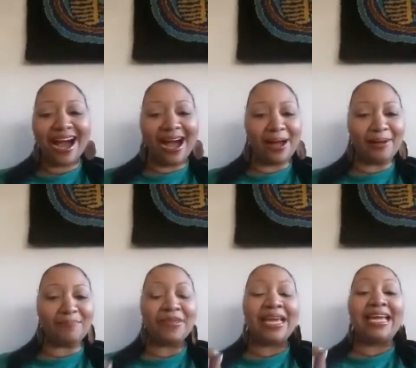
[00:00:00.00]

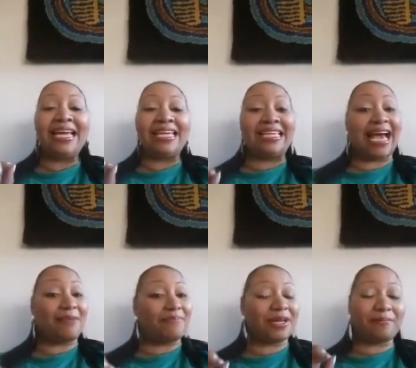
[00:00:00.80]
Um,
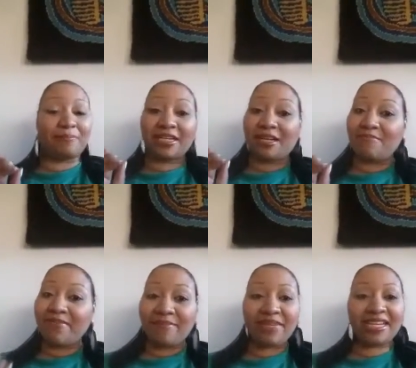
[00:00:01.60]
yeah, but but
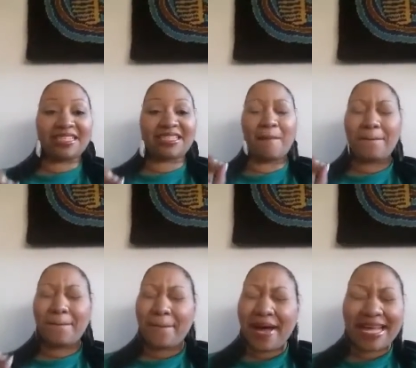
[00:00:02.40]
commitment is a
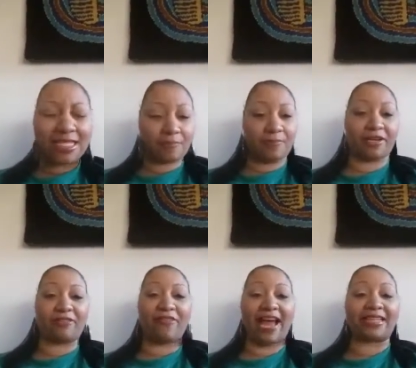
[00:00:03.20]
much
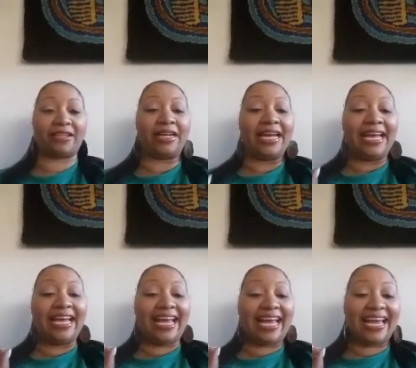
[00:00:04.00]
bigger factor,
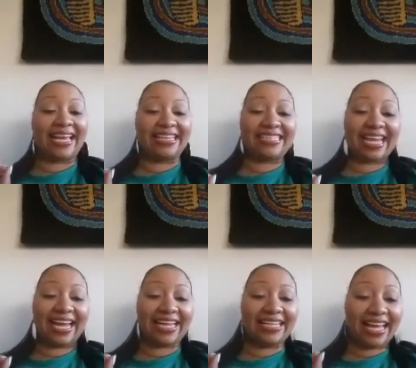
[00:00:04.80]
and
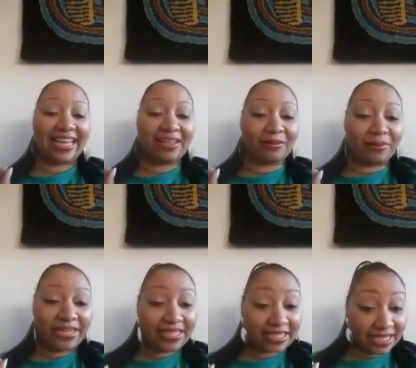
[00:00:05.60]
and and the
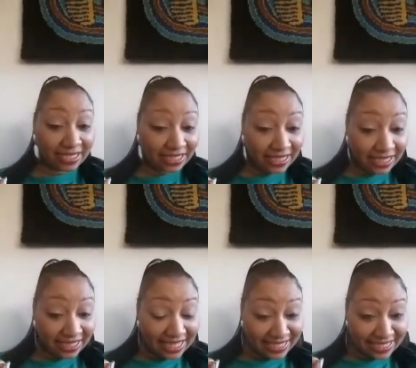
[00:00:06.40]
reason
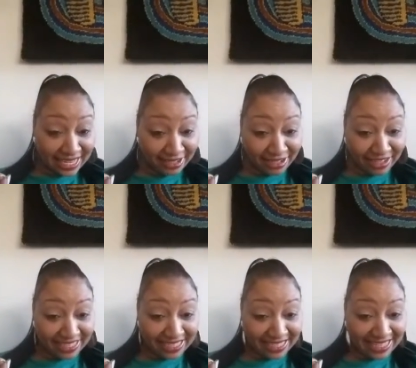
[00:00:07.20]
that's the same
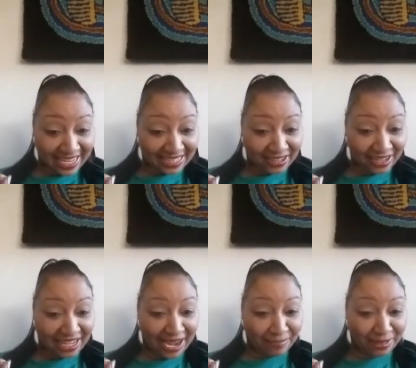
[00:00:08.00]
crazy as asking, "Are
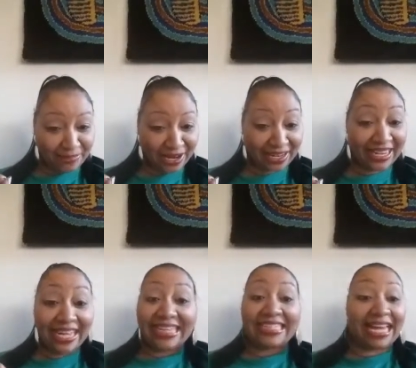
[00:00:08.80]
you happily married?"
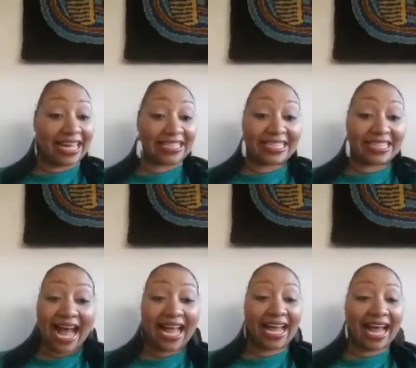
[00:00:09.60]
Yes,
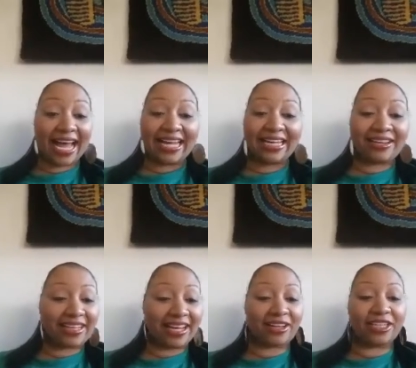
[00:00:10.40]
I I
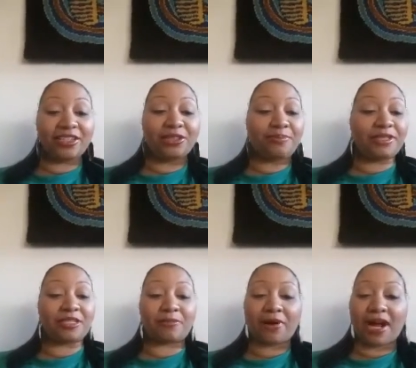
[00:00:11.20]
hear that. You'd
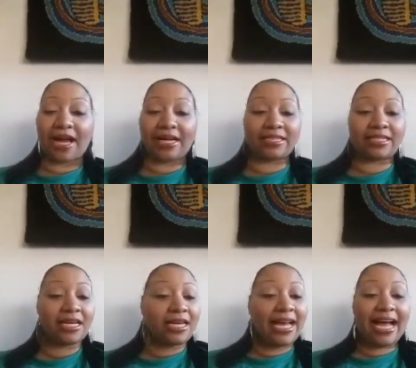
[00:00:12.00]
be surprised
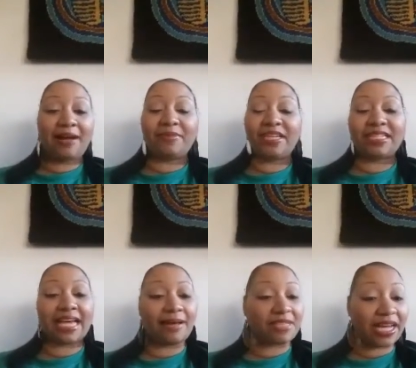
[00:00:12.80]
how many
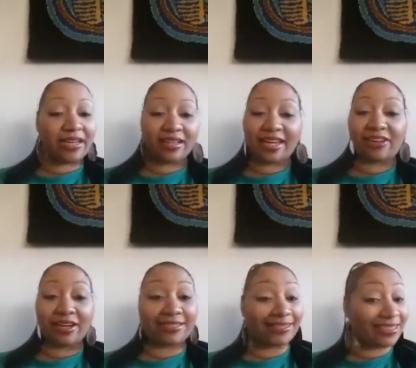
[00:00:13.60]
times I hear that
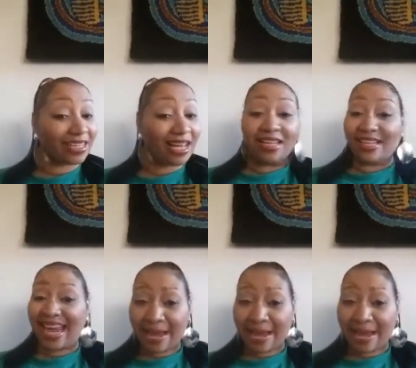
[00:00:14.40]
craziness. You